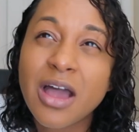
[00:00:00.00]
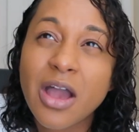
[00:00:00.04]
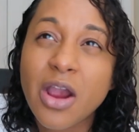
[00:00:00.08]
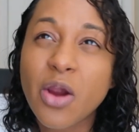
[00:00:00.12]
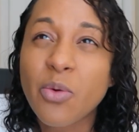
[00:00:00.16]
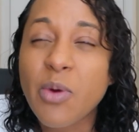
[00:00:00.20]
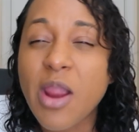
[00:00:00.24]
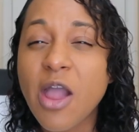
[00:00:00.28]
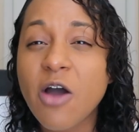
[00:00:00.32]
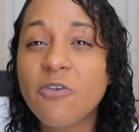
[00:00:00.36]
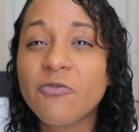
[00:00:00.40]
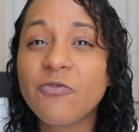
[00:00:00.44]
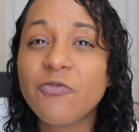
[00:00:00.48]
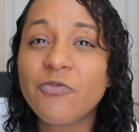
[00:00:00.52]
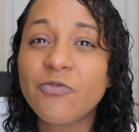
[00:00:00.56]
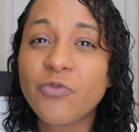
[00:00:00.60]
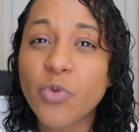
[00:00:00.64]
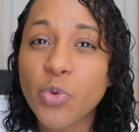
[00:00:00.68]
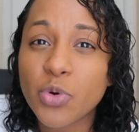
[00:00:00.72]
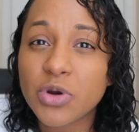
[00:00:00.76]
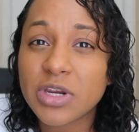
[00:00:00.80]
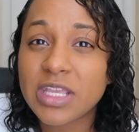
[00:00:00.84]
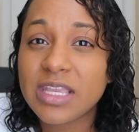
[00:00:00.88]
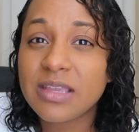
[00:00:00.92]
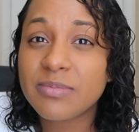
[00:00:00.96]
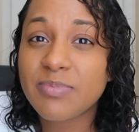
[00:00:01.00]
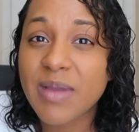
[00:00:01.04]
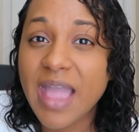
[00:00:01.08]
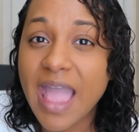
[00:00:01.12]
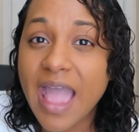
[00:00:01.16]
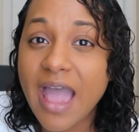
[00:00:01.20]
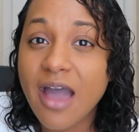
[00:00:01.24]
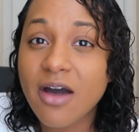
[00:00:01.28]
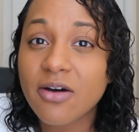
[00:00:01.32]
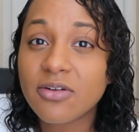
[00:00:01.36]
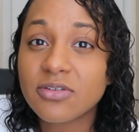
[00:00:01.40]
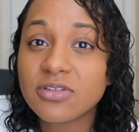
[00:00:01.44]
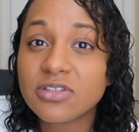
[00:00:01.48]
around 40
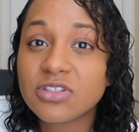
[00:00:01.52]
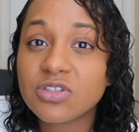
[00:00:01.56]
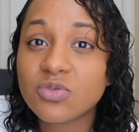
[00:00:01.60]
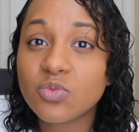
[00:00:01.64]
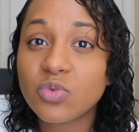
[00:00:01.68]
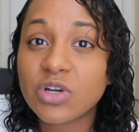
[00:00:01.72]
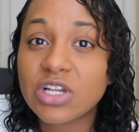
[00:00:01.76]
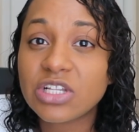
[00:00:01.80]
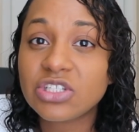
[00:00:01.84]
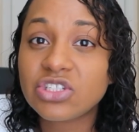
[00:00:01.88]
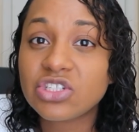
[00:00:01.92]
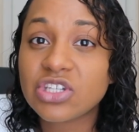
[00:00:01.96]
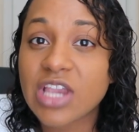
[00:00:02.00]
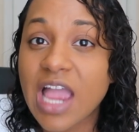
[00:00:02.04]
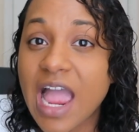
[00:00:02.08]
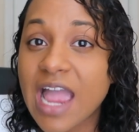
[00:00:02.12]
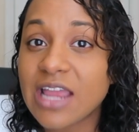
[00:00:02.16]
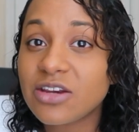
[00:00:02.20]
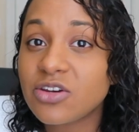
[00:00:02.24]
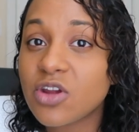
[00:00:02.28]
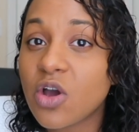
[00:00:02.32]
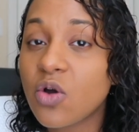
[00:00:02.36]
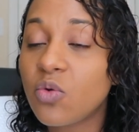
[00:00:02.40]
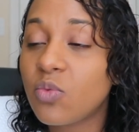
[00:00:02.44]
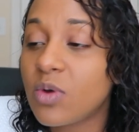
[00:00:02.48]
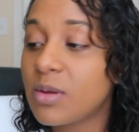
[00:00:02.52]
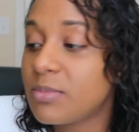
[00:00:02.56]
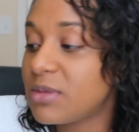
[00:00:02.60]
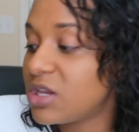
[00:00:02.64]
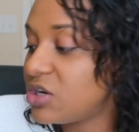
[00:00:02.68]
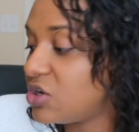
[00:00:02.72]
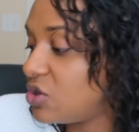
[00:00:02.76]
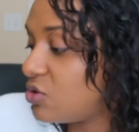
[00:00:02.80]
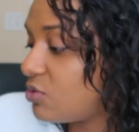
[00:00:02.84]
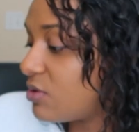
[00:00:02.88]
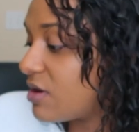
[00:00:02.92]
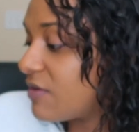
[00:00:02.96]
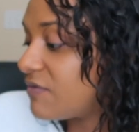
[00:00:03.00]
pounds, which I know
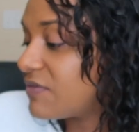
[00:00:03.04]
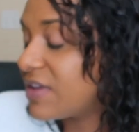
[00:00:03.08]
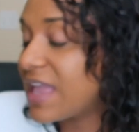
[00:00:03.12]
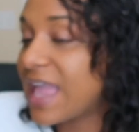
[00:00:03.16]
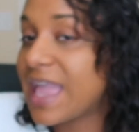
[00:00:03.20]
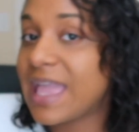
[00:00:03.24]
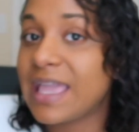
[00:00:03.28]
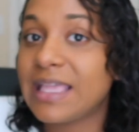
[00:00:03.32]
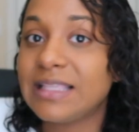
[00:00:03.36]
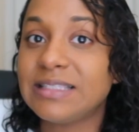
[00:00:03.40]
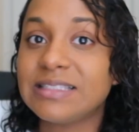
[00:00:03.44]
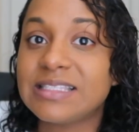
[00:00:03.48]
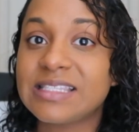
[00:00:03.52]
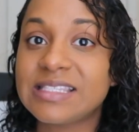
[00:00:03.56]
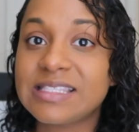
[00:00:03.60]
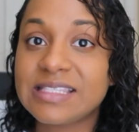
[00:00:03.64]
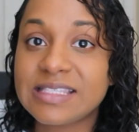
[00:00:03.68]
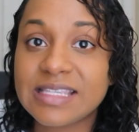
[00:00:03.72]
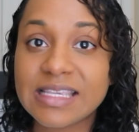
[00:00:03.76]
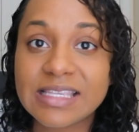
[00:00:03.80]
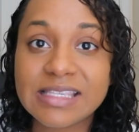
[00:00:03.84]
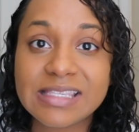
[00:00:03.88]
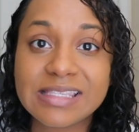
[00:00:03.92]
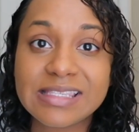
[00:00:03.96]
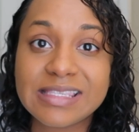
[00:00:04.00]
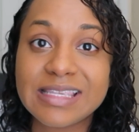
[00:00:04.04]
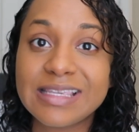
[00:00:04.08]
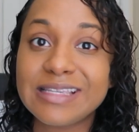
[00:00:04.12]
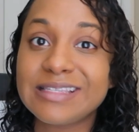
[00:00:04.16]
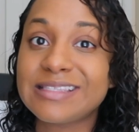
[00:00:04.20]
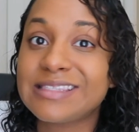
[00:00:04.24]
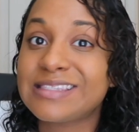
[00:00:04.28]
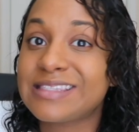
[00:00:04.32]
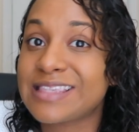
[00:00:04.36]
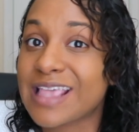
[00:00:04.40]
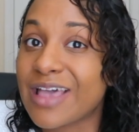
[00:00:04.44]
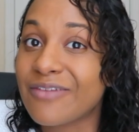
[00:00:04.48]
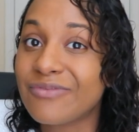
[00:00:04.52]
women who have gained 60,
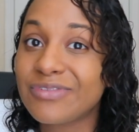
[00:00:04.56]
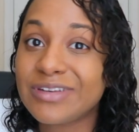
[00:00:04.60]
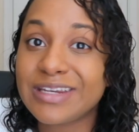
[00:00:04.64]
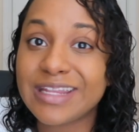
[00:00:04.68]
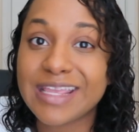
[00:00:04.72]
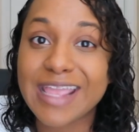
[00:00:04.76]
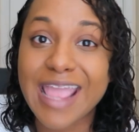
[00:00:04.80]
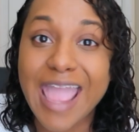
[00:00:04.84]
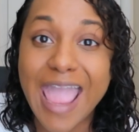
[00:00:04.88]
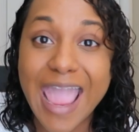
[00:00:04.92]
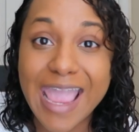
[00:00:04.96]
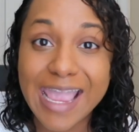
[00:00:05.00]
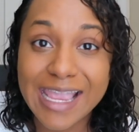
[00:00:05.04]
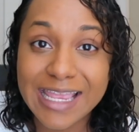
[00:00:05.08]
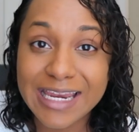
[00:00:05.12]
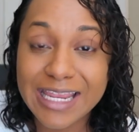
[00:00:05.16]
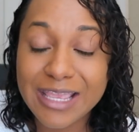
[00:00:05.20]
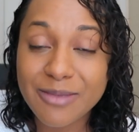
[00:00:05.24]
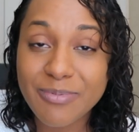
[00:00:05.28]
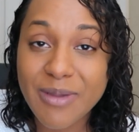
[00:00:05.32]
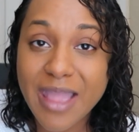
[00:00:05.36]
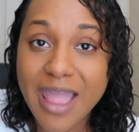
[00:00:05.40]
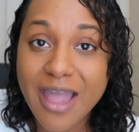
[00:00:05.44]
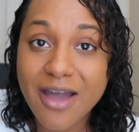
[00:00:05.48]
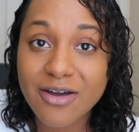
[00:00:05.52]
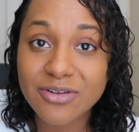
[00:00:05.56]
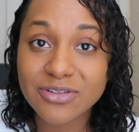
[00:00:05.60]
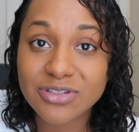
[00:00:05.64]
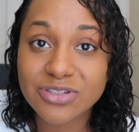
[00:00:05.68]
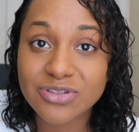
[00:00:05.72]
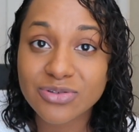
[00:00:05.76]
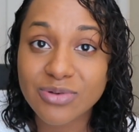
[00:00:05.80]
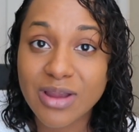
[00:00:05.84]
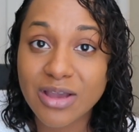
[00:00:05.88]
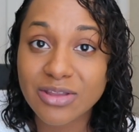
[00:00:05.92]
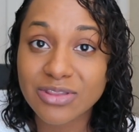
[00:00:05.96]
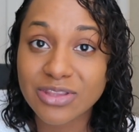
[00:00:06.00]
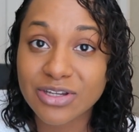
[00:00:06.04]
70, 80 pounds
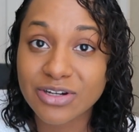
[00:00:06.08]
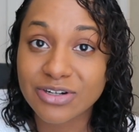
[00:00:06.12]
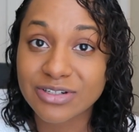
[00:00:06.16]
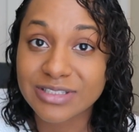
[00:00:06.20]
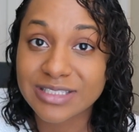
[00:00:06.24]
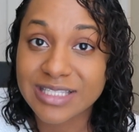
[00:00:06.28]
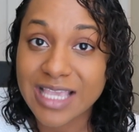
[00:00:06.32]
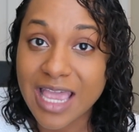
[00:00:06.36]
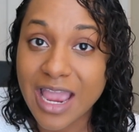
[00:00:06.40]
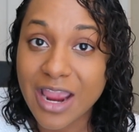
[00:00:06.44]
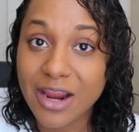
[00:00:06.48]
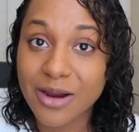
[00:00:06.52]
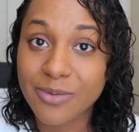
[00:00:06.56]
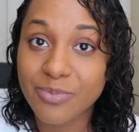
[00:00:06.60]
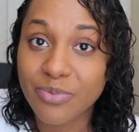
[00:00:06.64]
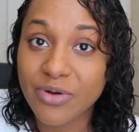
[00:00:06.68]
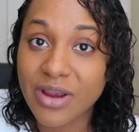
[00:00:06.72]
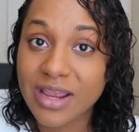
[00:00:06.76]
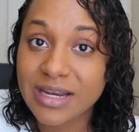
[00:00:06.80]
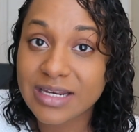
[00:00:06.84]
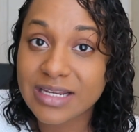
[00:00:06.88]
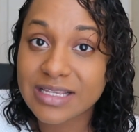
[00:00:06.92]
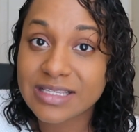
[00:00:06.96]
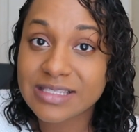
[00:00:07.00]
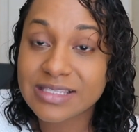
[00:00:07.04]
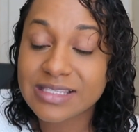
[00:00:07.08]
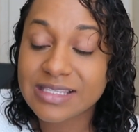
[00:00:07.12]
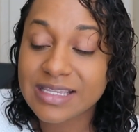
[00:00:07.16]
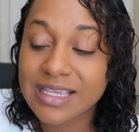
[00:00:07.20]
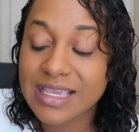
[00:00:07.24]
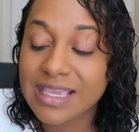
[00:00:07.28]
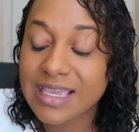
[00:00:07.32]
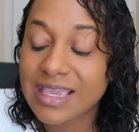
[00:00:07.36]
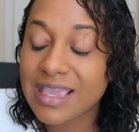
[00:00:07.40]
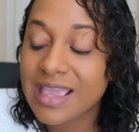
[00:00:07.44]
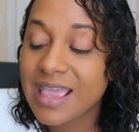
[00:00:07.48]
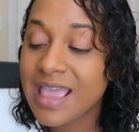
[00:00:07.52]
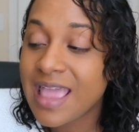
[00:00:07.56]
throughout their entire
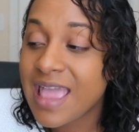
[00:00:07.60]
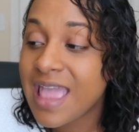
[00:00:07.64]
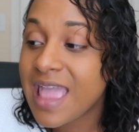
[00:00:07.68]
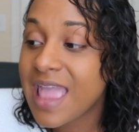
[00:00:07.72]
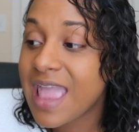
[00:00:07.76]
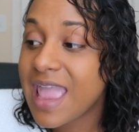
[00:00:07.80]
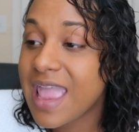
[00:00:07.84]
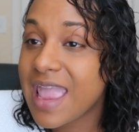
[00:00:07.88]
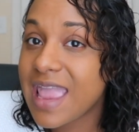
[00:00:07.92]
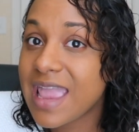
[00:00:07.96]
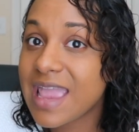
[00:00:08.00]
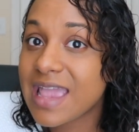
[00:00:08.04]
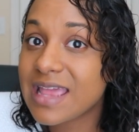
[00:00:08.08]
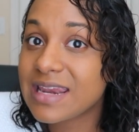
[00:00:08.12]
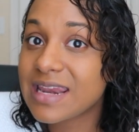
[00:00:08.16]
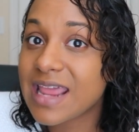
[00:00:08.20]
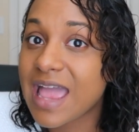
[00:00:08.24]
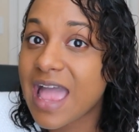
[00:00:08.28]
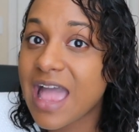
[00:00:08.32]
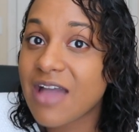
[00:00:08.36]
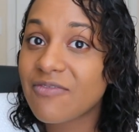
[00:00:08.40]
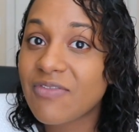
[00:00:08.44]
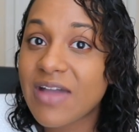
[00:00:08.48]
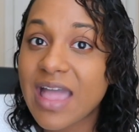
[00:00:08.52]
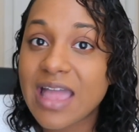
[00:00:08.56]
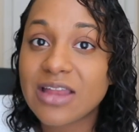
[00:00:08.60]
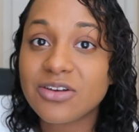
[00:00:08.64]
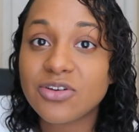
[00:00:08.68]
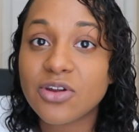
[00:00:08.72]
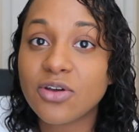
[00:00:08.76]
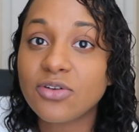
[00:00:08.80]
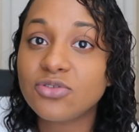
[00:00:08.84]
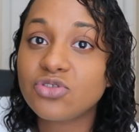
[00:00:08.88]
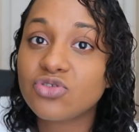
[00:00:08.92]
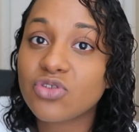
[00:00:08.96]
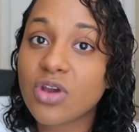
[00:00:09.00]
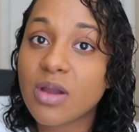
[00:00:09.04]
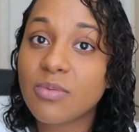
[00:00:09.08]
pregnancy and have had
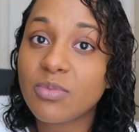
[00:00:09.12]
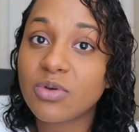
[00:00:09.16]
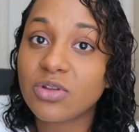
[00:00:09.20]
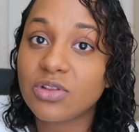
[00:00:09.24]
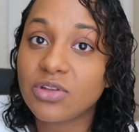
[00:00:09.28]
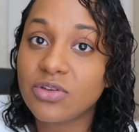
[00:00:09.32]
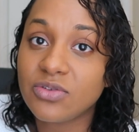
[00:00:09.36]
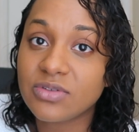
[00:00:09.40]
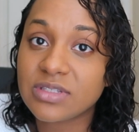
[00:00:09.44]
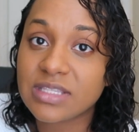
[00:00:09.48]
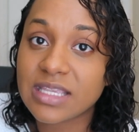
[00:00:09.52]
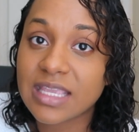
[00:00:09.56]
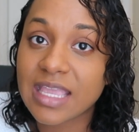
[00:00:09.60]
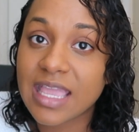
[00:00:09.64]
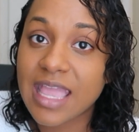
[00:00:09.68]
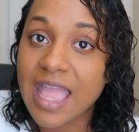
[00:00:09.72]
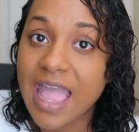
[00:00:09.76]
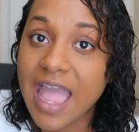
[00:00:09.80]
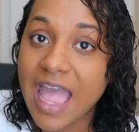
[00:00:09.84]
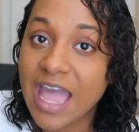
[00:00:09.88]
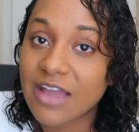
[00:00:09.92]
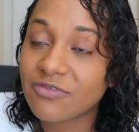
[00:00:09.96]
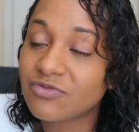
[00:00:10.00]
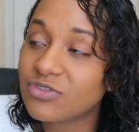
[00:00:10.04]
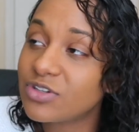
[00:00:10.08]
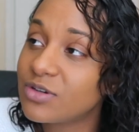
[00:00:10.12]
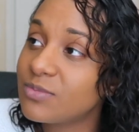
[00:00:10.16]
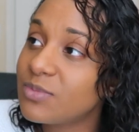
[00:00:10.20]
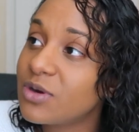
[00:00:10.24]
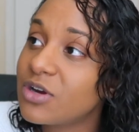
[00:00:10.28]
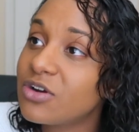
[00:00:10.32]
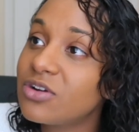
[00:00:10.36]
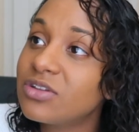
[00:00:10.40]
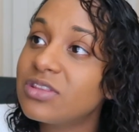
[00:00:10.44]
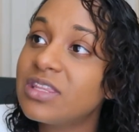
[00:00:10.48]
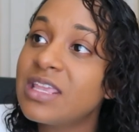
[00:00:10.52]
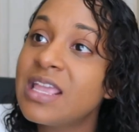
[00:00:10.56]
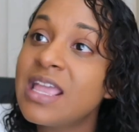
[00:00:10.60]
no trouble losing it after
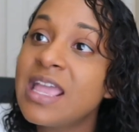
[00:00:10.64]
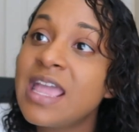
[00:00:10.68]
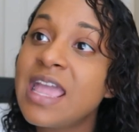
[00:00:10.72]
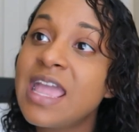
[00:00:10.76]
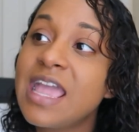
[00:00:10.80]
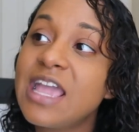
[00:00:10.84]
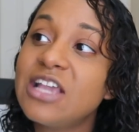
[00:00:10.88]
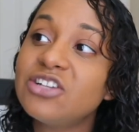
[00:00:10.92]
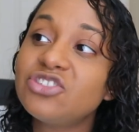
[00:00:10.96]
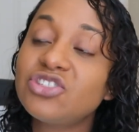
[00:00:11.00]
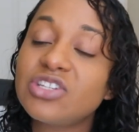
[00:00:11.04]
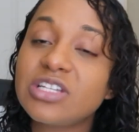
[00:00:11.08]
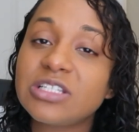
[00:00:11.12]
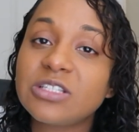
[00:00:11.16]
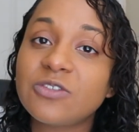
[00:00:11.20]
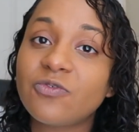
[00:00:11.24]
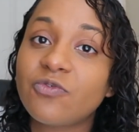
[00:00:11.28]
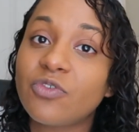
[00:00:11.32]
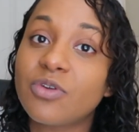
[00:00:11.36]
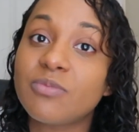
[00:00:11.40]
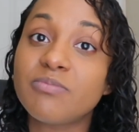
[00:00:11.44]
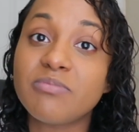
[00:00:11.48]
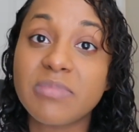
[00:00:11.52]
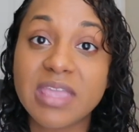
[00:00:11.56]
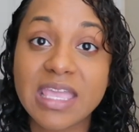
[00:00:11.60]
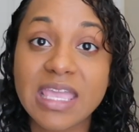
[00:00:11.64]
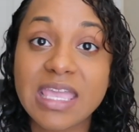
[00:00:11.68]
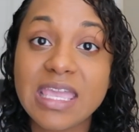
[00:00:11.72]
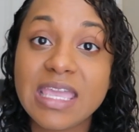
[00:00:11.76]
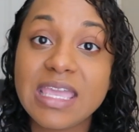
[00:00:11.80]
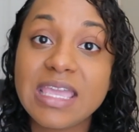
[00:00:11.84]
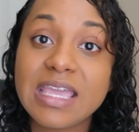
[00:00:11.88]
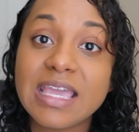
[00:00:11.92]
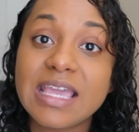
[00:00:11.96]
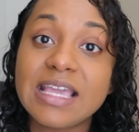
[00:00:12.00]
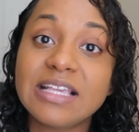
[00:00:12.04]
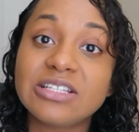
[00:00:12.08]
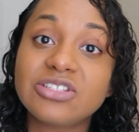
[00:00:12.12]
birth. It's just, for
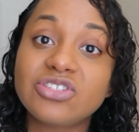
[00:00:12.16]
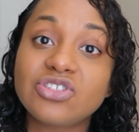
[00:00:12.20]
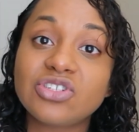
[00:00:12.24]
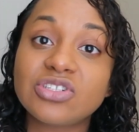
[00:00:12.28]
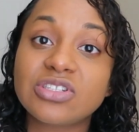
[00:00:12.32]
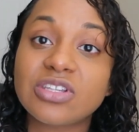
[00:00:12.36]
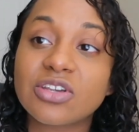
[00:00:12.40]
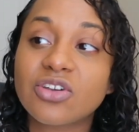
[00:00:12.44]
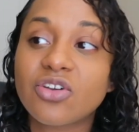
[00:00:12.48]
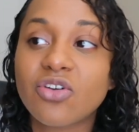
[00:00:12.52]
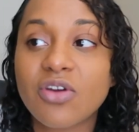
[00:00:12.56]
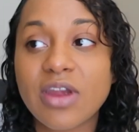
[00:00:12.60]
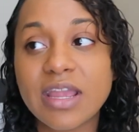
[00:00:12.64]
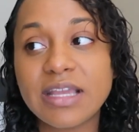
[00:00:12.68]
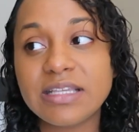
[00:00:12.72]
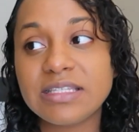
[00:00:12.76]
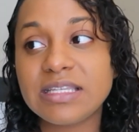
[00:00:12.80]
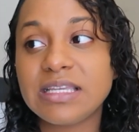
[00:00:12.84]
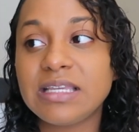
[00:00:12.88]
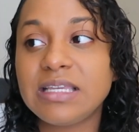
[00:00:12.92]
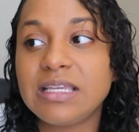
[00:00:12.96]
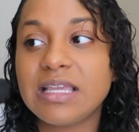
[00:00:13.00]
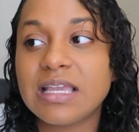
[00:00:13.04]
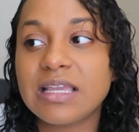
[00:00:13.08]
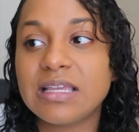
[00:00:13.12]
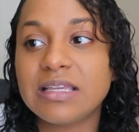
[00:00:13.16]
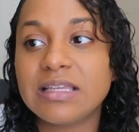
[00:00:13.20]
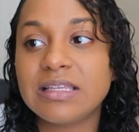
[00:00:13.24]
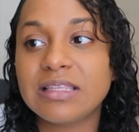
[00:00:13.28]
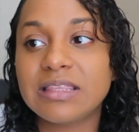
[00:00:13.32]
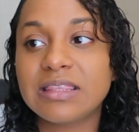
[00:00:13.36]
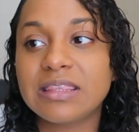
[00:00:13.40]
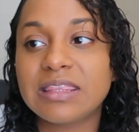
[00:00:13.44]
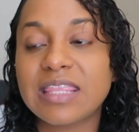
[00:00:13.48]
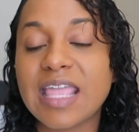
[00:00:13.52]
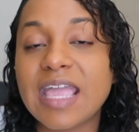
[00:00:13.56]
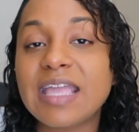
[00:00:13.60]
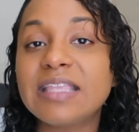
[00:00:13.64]
me, it's just a crazy
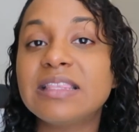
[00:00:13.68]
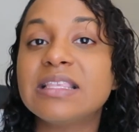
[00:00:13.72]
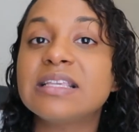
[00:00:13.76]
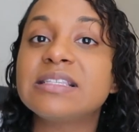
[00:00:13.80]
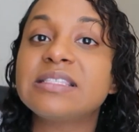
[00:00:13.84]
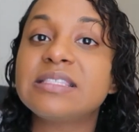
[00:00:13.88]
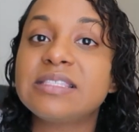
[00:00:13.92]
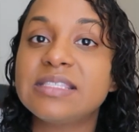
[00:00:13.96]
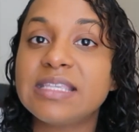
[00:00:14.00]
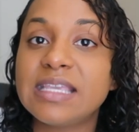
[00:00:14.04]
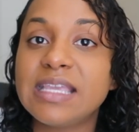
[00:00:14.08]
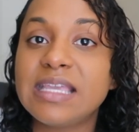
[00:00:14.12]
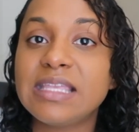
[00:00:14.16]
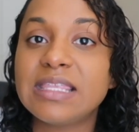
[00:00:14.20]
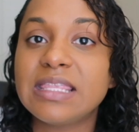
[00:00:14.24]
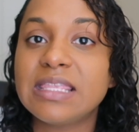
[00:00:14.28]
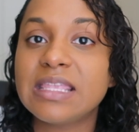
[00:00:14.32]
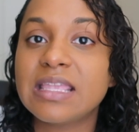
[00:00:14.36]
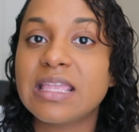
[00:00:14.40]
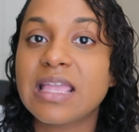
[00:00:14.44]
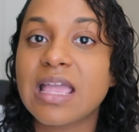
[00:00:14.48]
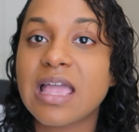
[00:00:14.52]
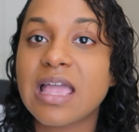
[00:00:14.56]
thing to see